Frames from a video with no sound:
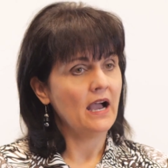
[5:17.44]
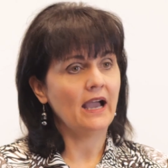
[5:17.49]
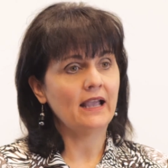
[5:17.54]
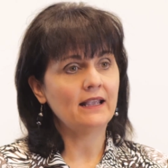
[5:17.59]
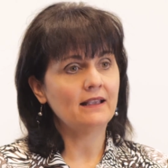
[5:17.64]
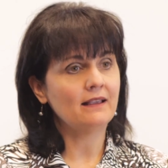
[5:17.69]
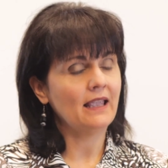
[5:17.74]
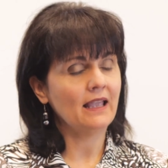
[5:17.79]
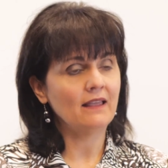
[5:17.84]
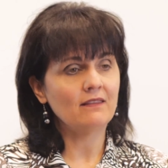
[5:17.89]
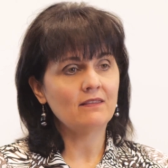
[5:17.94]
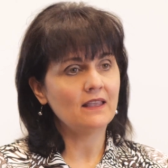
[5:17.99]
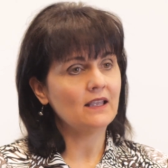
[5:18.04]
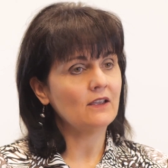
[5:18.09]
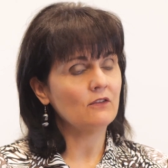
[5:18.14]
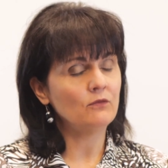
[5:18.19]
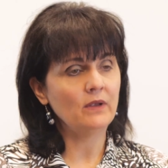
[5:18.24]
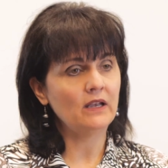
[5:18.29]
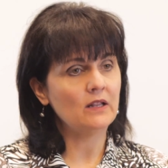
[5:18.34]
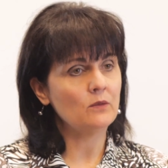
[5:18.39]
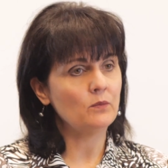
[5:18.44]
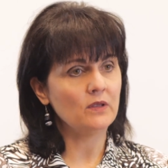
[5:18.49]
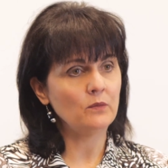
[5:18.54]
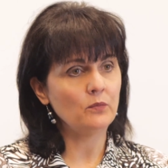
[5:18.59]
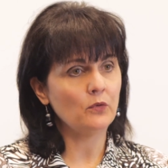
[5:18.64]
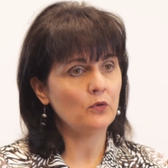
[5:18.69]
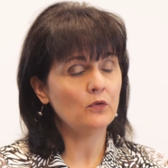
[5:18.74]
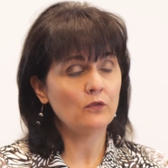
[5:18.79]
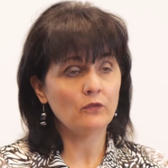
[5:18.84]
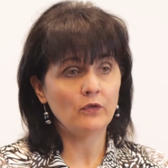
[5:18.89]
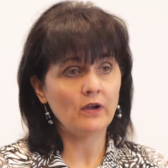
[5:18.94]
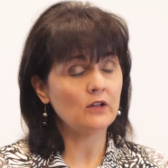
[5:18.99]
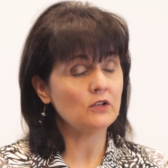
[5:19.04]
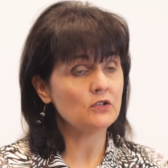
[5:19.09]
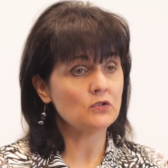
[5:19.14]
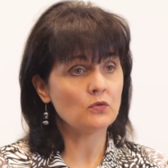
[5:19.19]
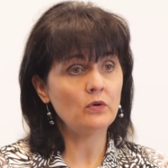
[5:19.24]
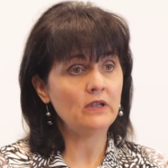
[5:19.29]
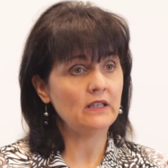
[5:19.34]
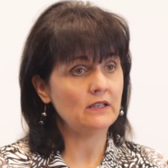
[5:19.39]
I can't think of many people who've read
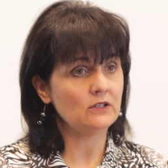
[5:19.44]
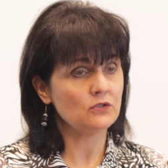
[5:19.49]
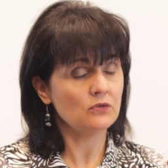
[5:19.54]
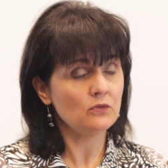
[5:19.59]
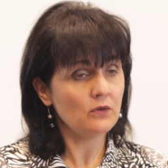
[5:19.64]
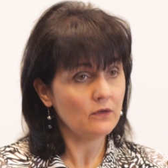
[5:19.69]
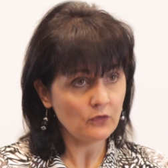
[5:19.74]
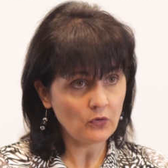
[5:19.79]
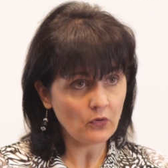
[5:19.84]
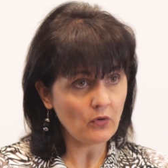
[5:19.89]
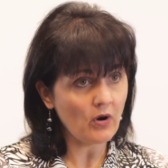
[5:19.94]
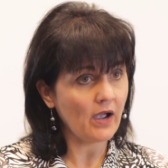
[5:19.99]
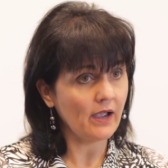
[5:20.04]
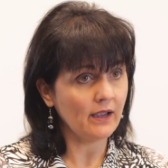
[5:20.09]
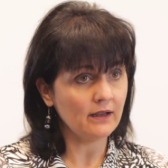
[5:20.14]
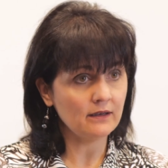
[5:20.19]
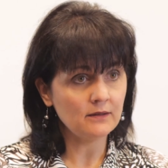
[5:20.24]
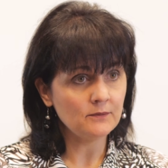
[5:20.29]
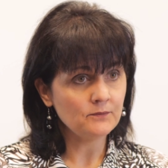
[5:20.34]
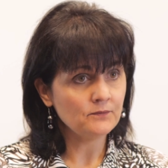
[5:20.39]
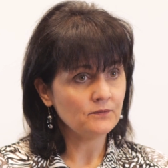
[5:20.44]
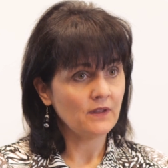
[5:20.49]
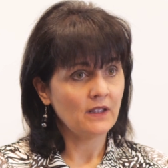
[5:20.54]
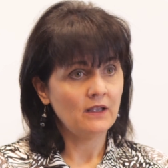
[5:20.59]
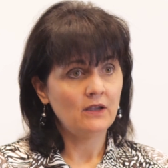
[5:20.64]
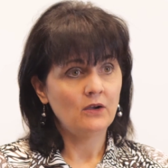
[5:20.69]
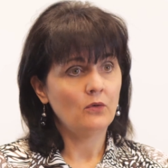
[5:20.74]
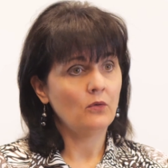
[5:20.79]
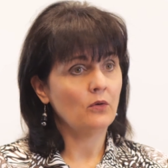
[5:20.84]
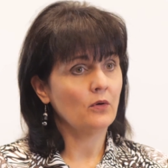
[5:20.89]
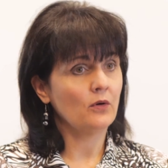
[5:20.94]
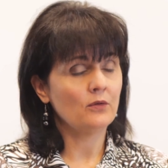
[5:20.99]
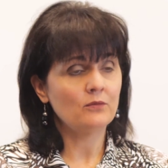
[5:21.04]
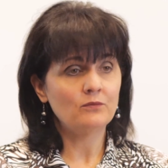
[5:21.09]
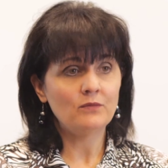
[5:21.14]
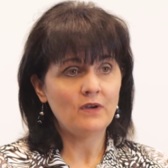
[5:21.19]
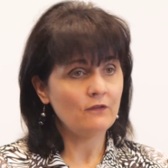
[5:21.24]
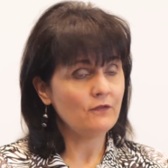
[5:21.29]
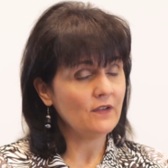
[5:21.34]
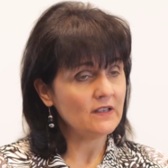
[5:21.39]
a tweet who have cried,
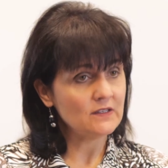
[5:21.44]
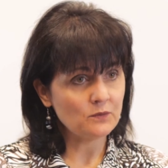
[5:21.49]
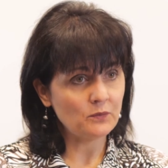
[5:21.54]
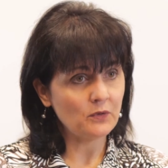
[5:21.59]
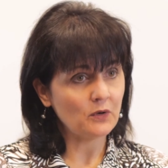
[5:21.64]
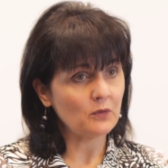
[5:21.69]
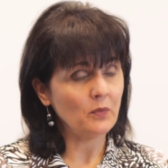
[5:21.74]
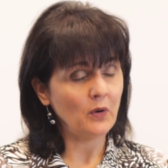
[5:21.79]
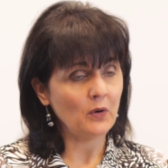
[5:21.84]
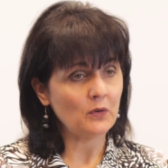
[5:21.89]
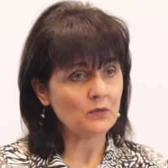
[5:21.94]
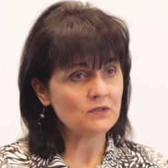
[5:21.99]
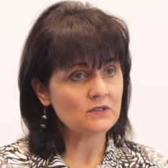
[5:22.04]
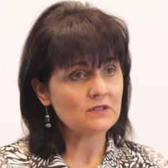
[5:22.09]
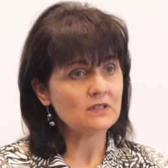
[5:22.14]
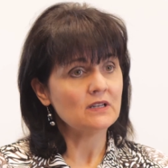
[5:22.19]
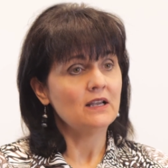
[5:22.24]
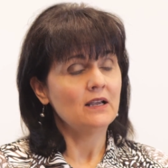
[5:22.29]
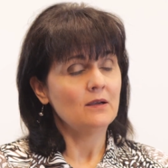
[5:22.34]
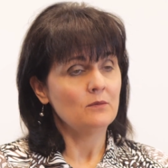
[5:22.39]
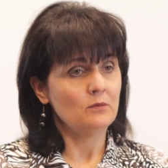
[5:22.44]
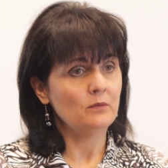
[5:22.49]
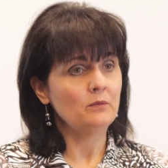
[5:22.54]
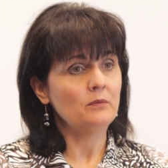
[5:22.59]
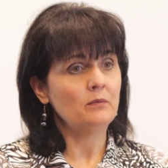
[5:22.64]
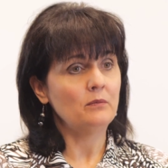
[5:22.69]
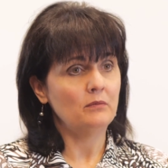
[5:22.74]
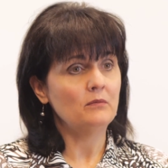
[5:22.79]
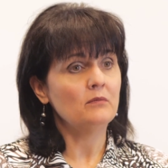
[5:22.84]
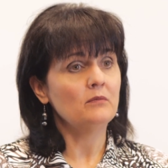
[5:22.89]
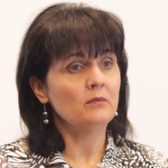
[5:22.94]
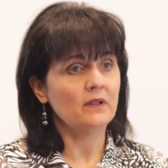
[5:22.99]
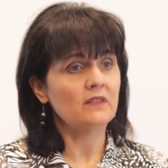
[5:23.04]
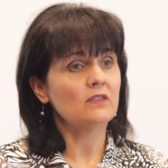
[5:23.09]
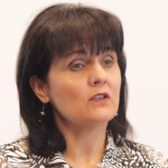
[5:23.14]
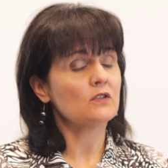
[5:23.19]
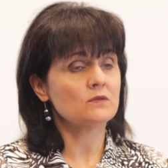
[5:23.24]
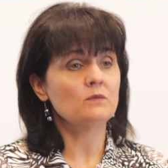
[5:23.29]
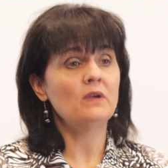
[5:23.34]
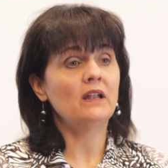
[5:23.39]
or a Facebook post,
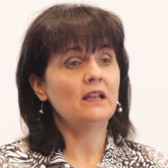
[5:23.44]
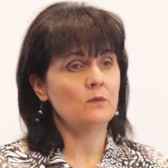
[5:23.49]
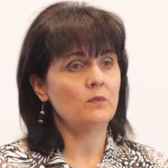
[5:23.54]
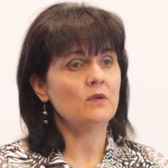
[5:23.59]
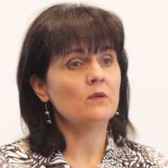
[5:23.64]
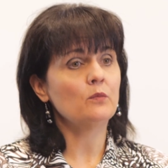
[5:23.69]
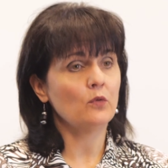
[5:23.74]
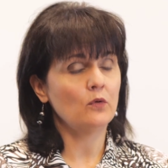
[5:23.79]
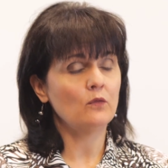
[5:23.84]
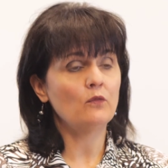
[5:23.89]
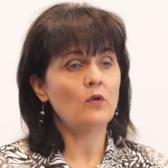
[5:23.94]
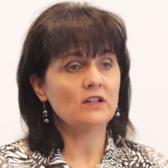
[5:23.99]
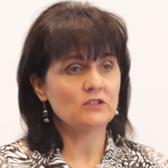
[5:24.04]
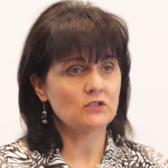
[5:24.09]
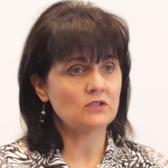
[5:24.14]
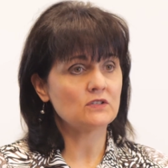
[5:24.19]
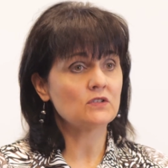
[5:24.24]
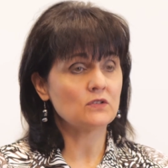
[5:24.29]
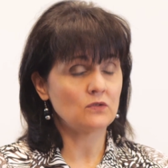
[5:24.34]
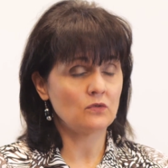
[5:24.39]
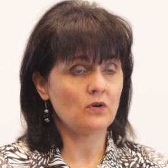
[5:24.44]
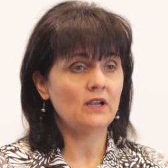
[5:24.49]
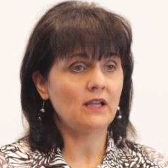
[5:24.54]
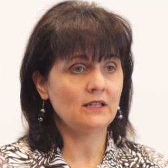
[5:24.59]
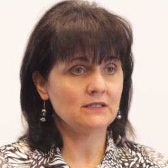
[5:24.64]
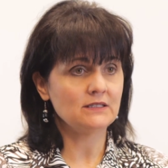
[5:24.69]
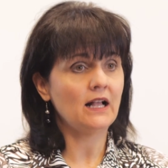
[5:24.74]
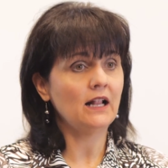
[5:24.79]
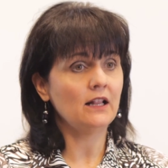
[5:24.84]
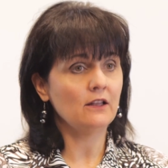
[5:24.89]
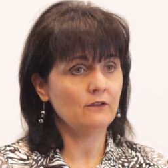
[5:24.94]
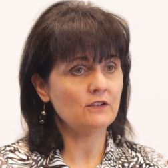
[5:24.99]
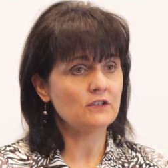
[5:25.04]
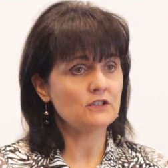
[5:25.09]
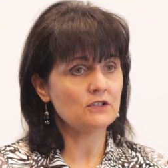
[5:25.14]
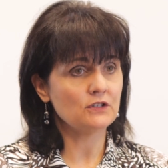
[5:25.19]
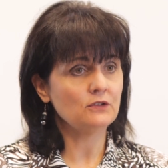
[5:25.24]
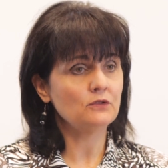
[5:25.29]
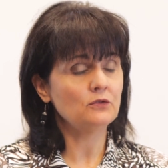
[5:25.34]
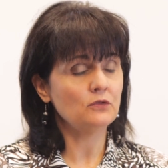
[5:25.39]
but there's many people who've watched a story on
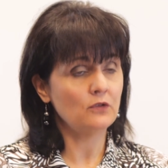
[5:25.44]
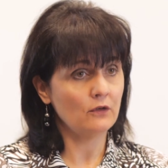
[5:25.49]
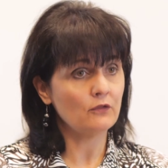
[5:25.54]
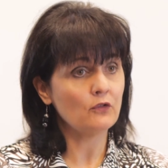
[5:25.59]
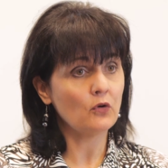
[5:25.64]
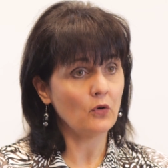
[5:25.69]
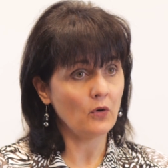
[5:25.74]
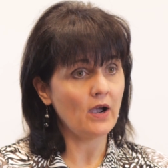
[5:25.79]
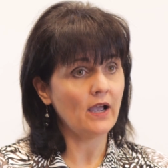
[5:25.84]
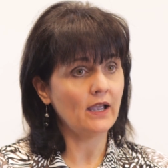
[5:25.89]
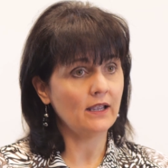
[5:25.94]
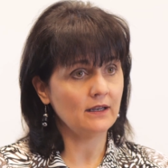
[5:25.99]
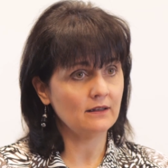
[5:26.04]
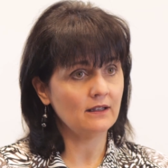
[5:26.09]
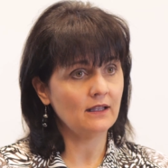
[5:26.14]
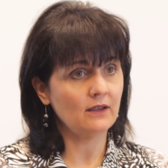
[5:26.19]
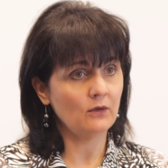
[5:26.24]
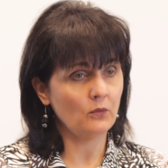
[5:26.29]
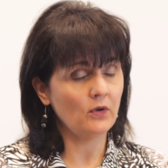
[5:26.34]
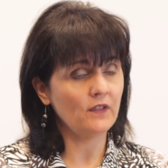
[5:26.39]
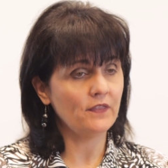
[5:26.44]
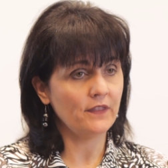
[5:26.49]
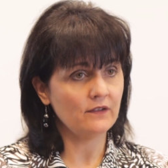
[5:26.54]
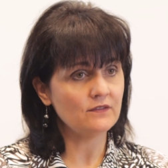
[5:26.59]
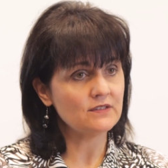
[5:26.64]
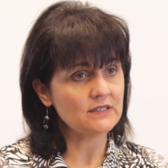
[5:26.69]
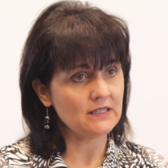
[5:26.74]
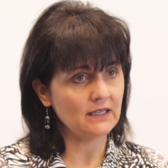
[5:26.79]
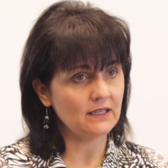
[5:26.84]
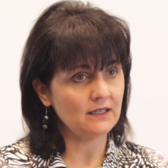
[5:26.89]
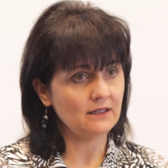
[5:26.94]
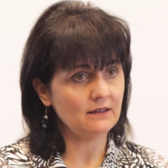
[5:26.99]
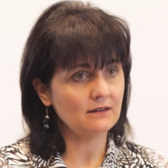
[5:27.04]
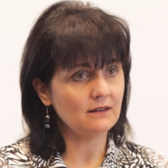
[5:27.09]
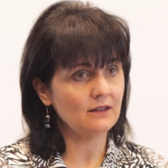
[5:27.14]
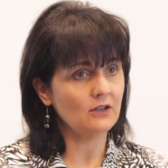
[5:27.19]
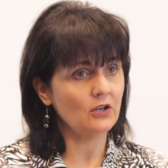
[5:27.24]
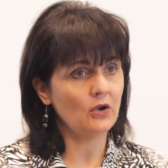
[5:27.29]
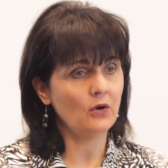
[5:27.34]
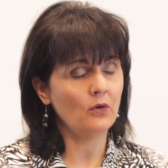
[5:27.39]
television who have cried at what they've
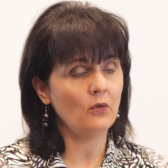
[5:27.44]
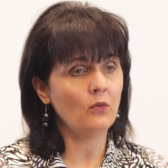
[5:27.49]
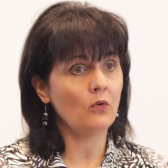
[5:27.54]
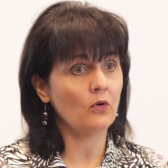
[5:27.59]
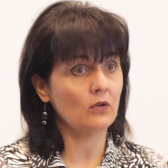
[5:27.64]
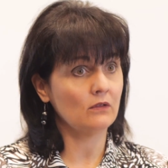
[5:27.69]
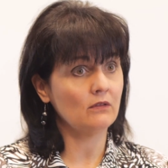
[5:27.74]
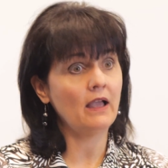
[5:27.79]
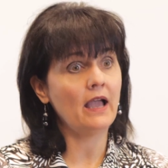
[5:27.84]
seen, or